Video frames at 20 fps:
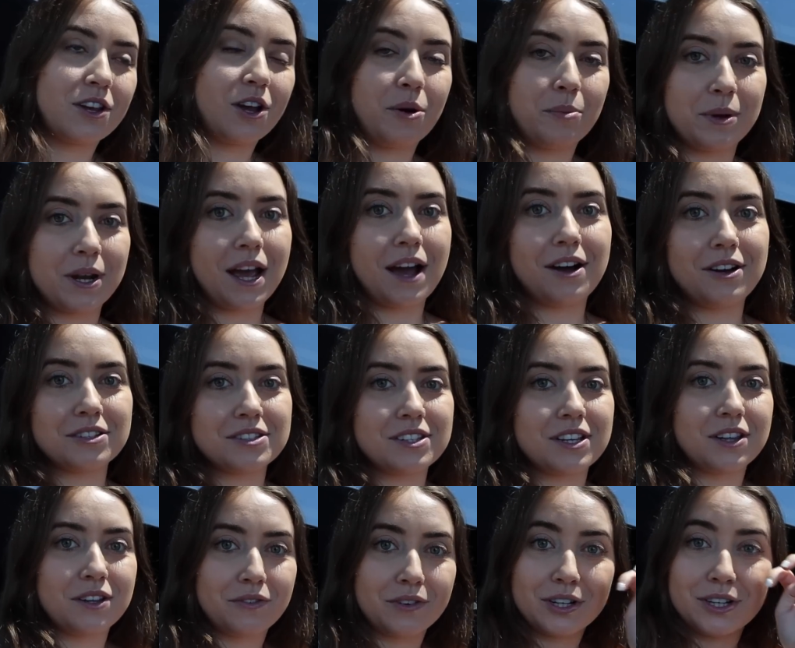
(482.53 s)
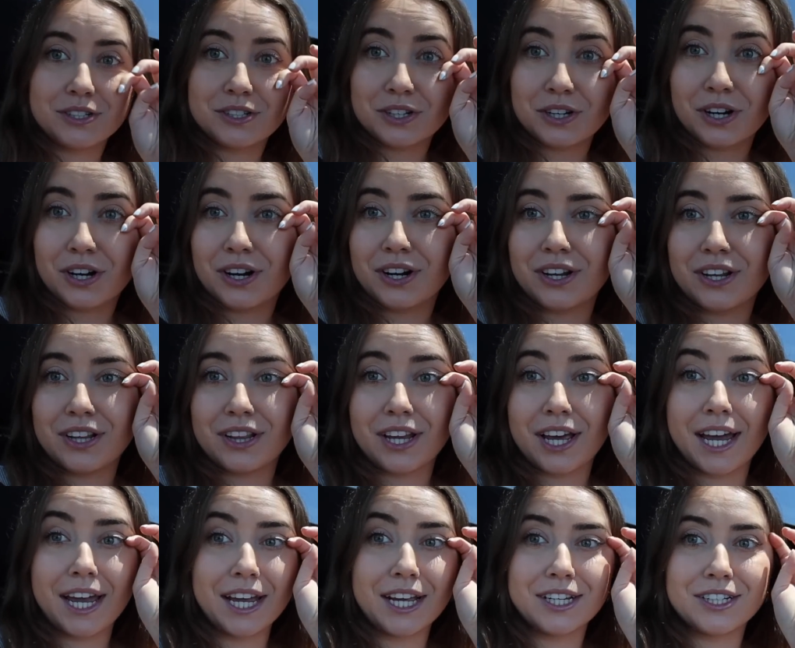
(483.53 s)
the open house and the realtor and
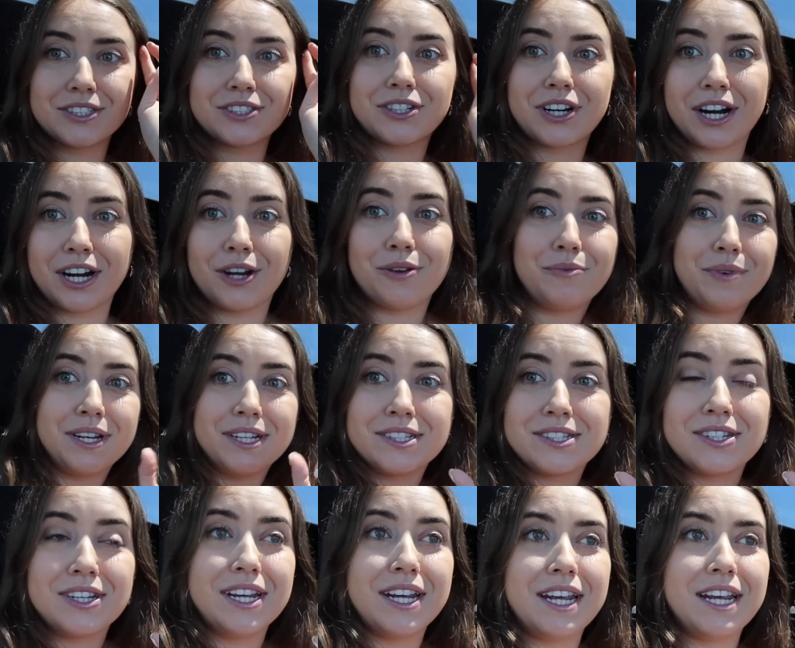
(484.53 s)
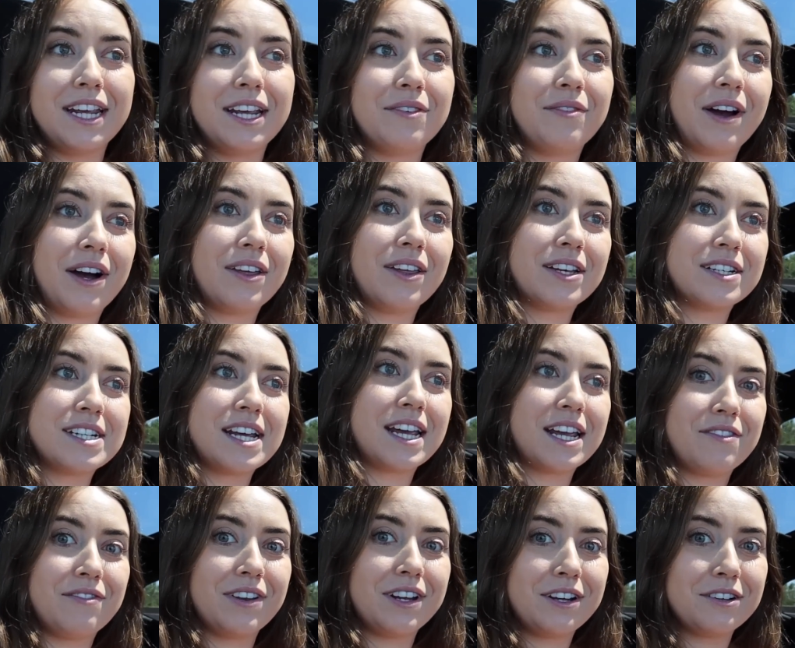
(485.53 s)
like trying to be sneaky about like
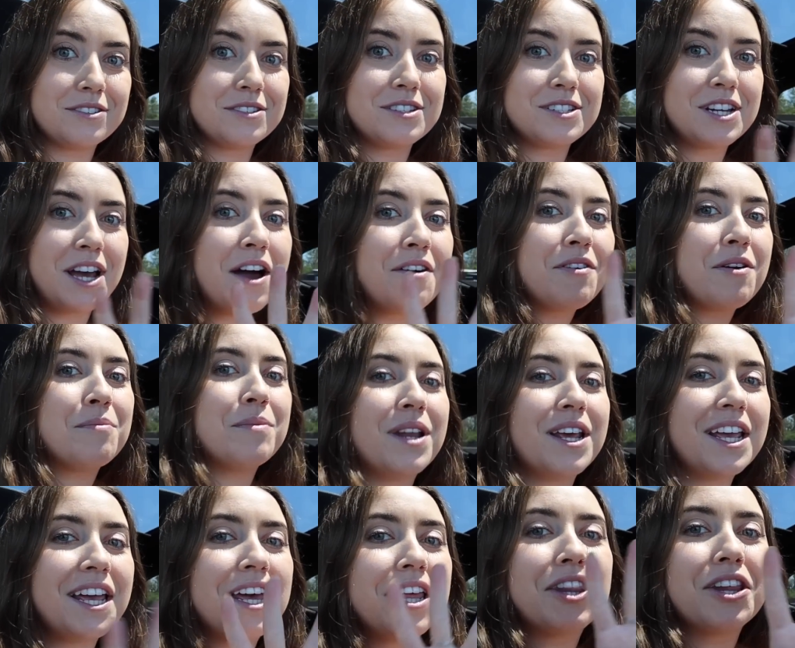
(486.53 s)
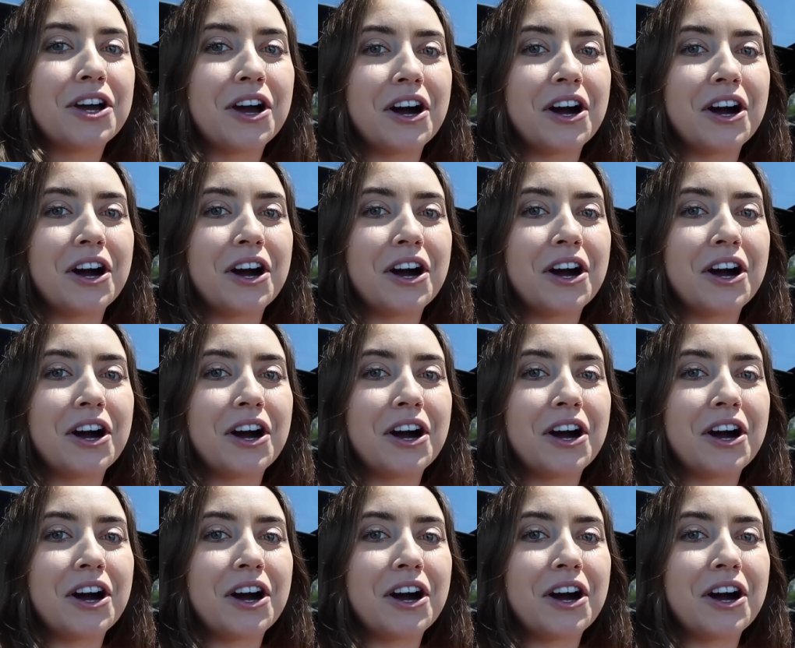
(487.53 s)
taking videos and stuff. I'm gonna get the